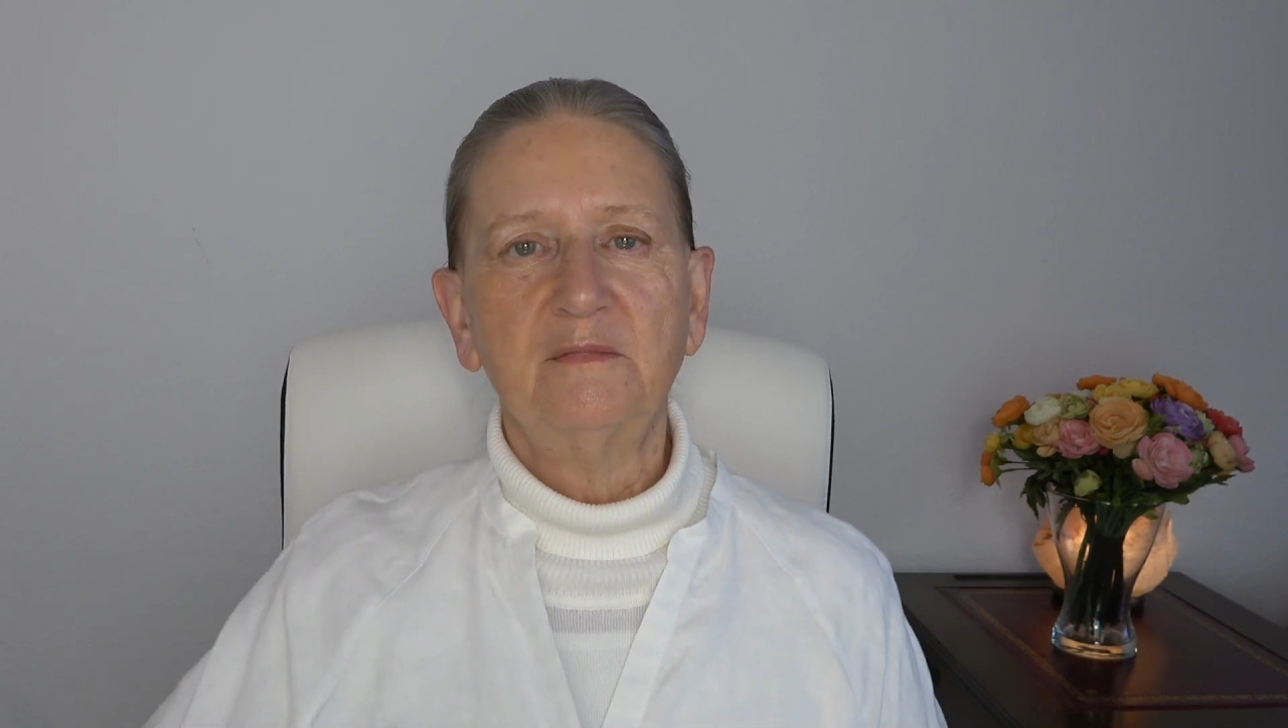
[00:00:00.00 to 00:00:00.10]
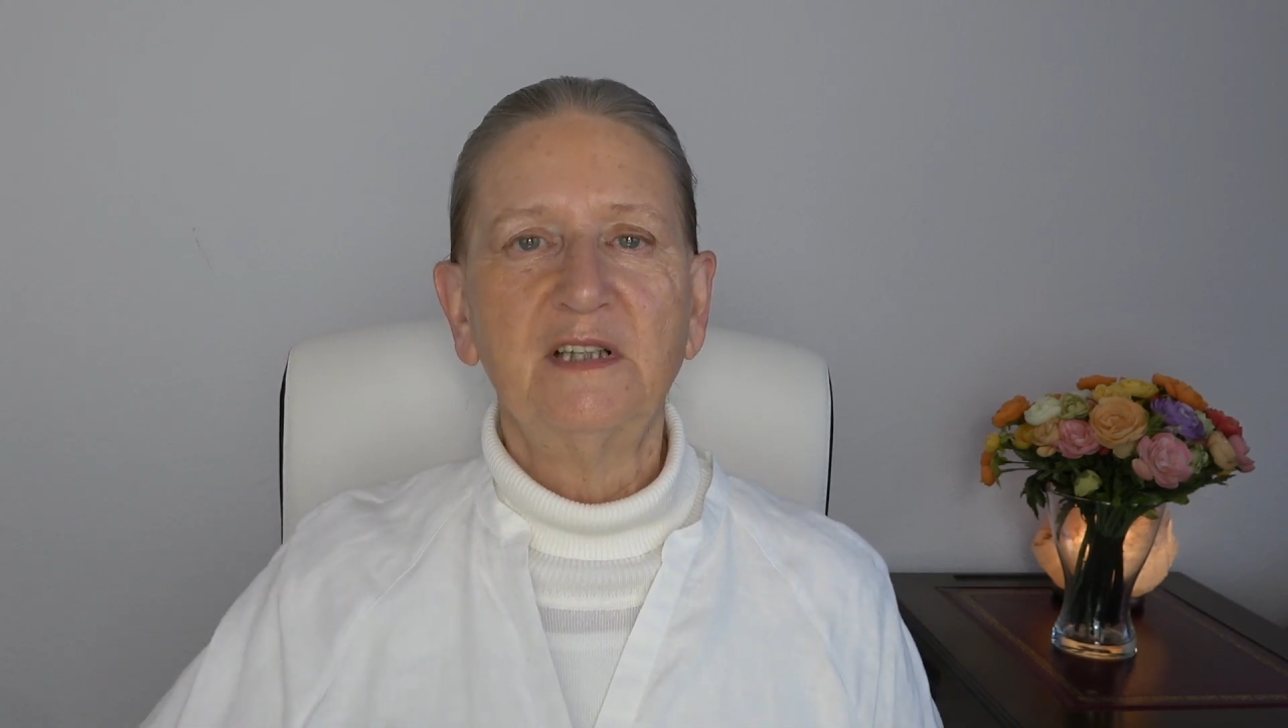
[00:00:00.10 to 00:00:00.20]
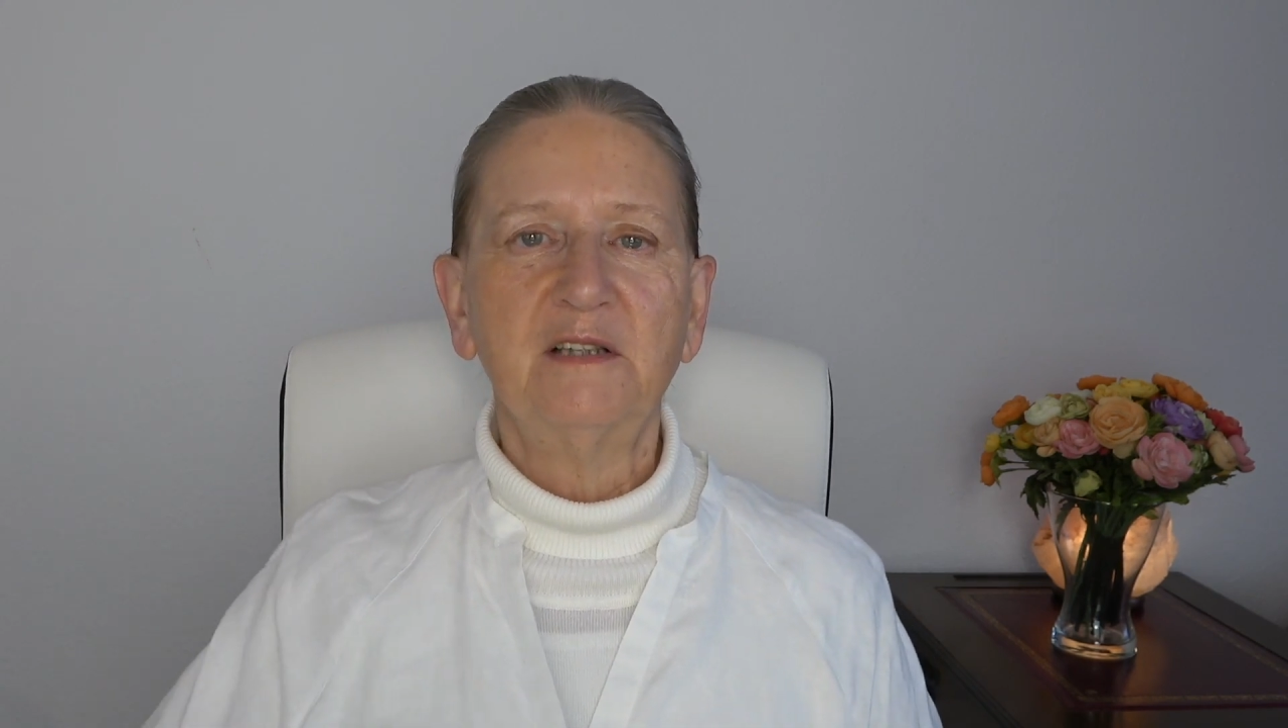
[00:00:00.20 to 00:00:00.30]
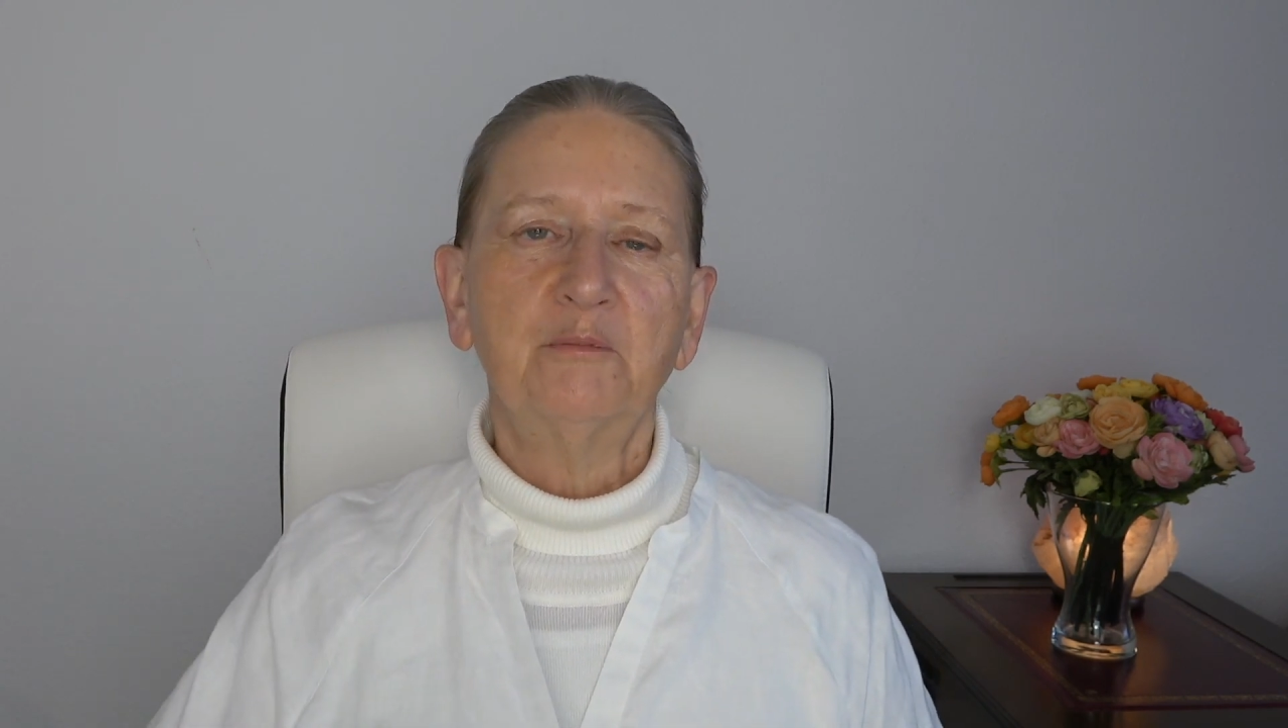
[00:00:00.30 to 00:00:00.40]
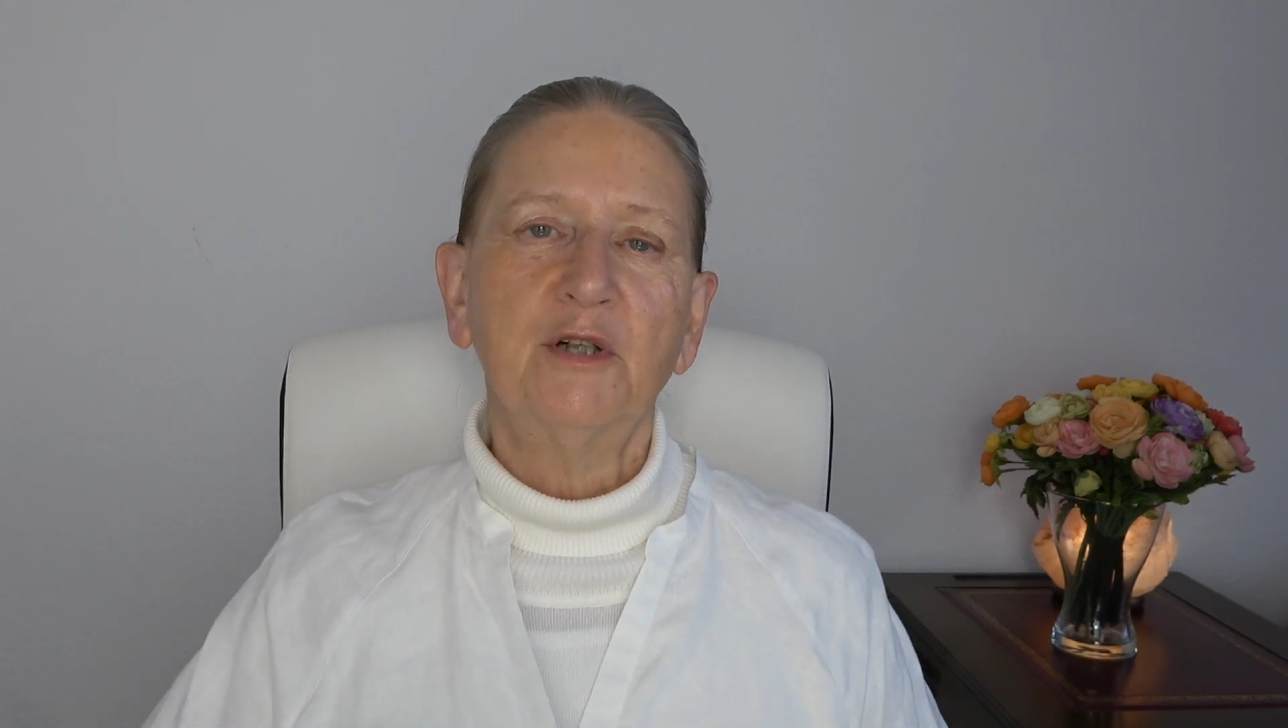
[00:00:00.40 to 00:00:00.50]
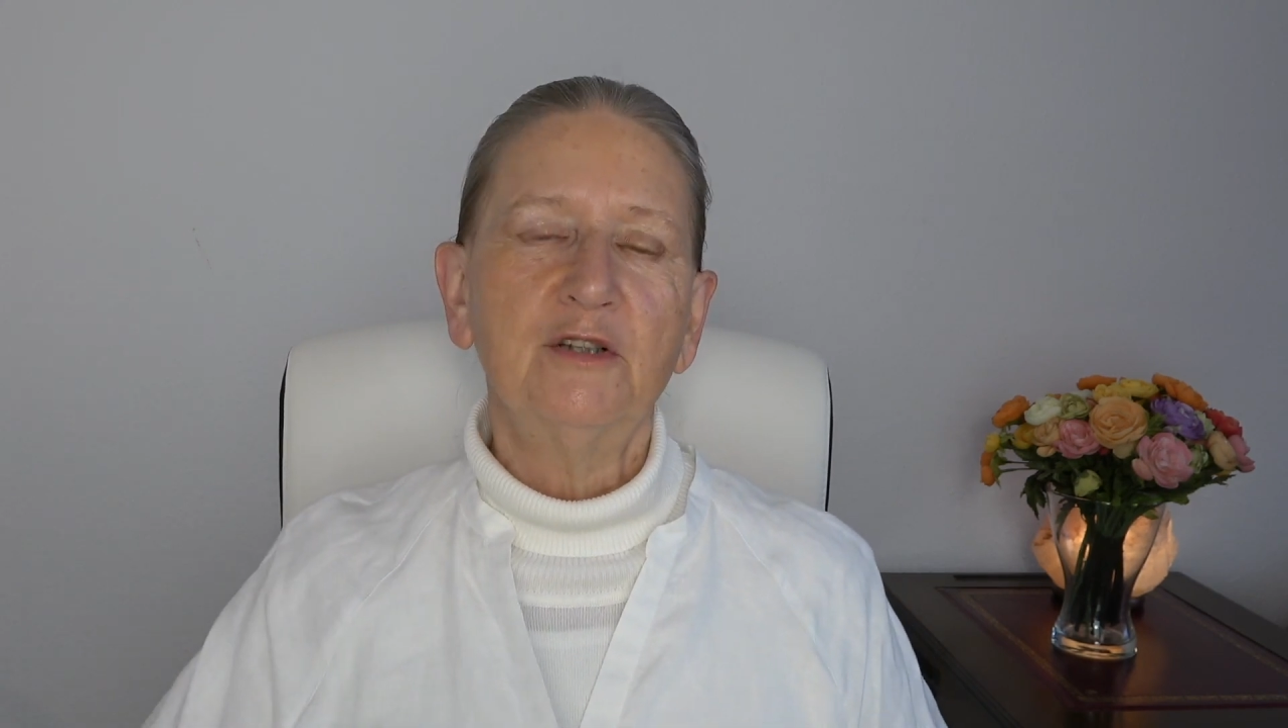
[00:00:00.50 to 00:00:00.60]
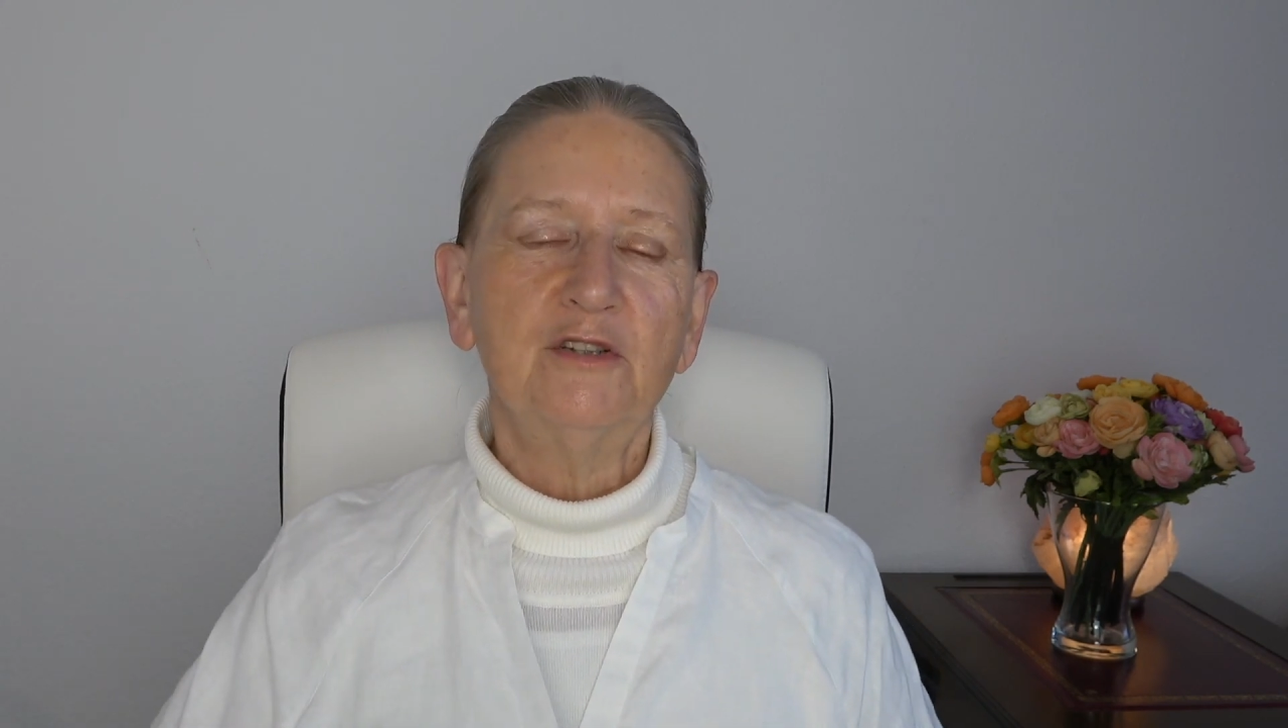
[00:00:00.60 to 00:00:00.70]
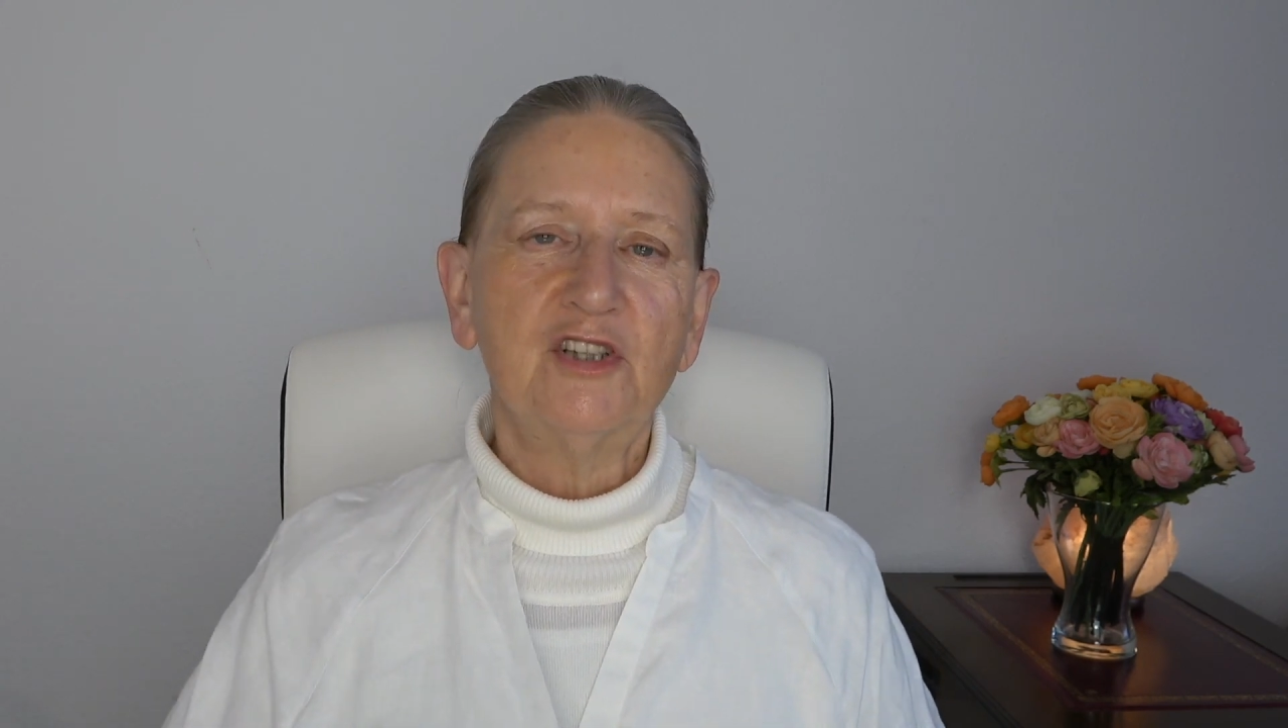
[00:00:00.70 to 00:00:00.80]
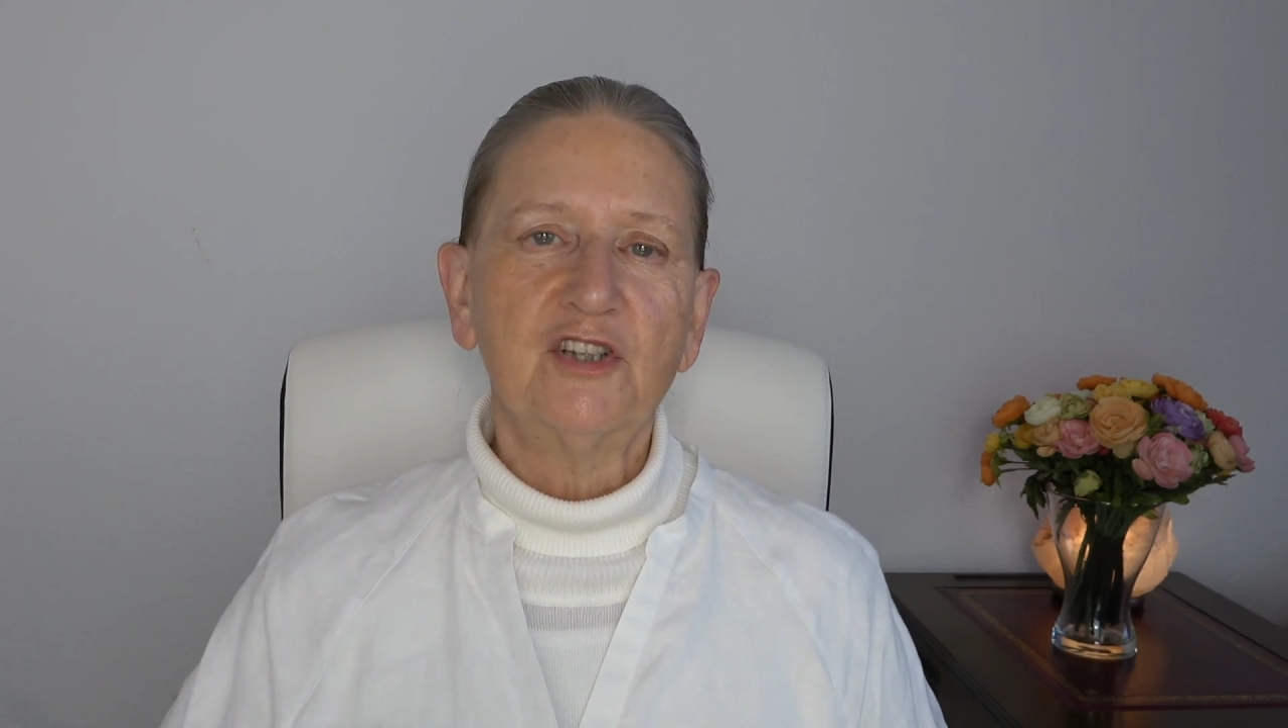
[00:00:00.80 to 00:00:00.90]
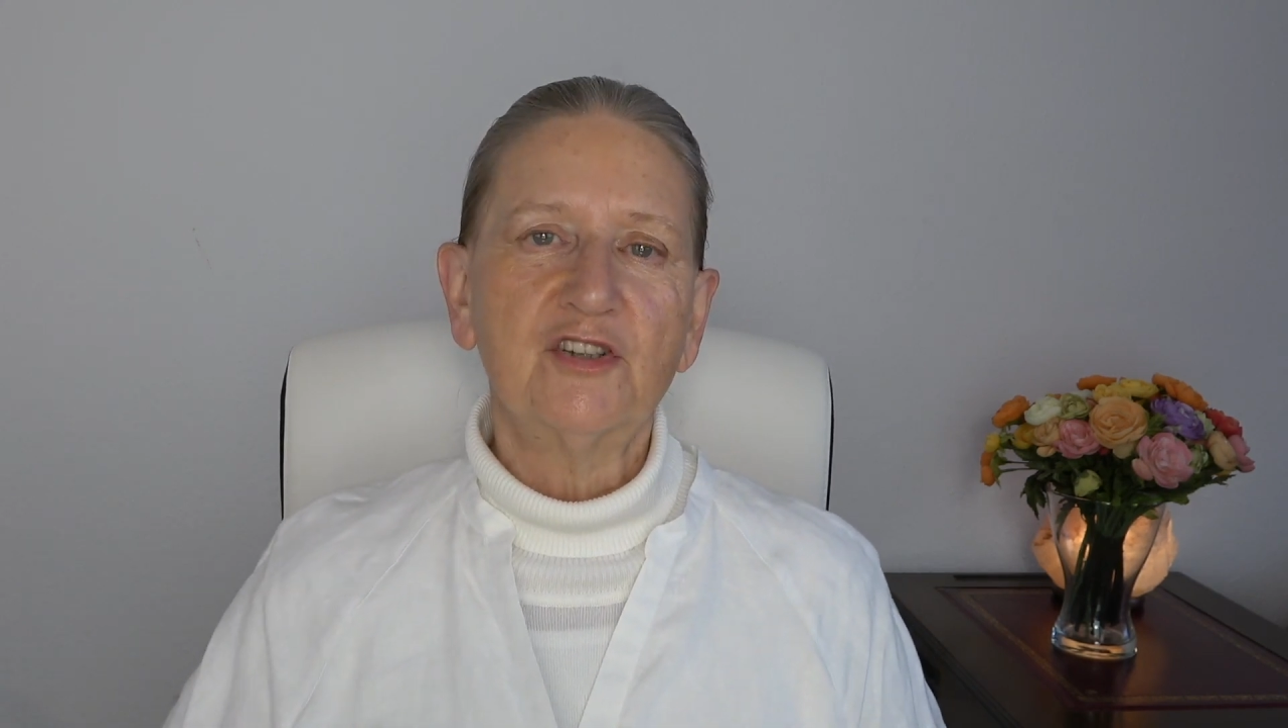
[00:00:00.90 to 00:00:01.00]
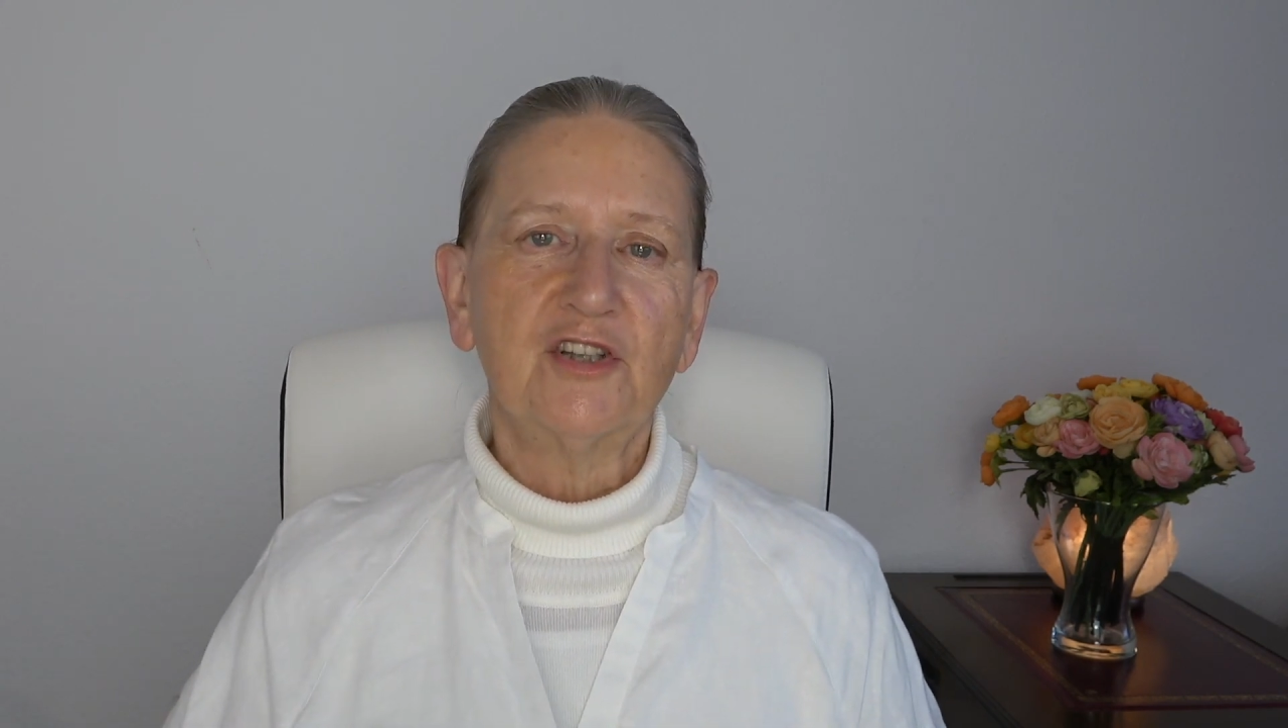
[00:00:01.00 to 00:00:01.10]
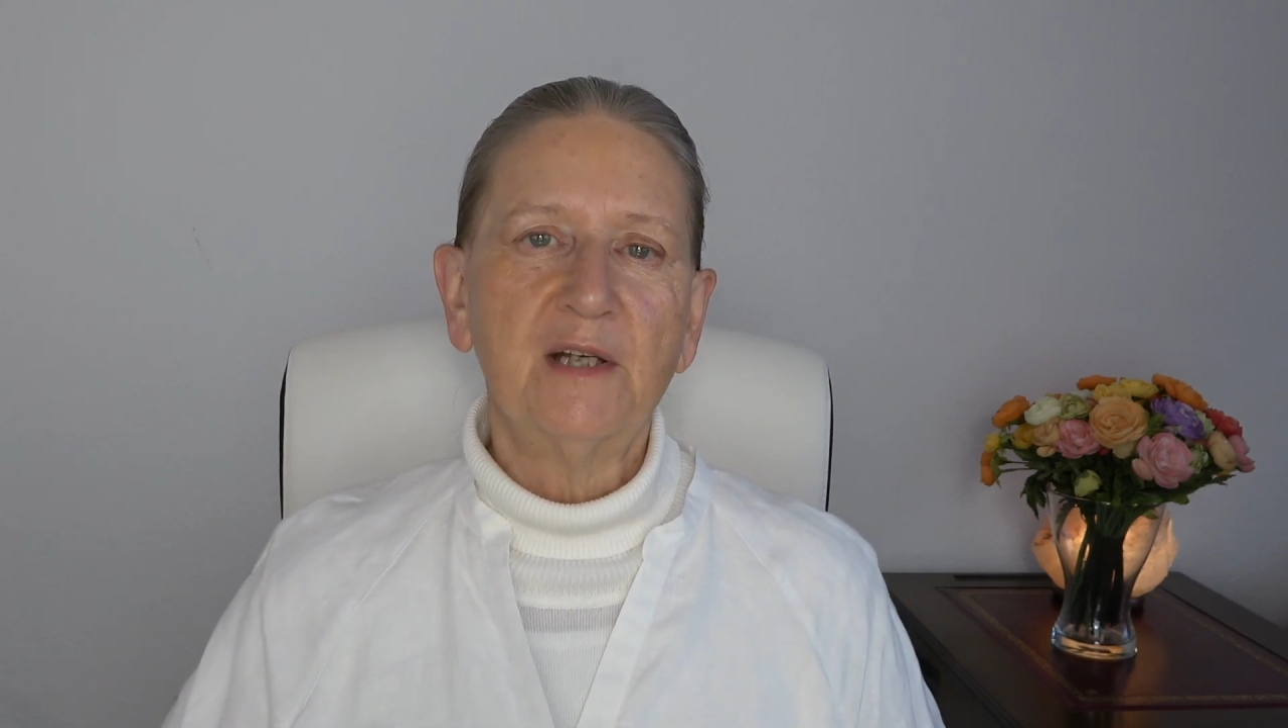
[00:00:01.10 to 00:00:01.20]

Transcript: it purges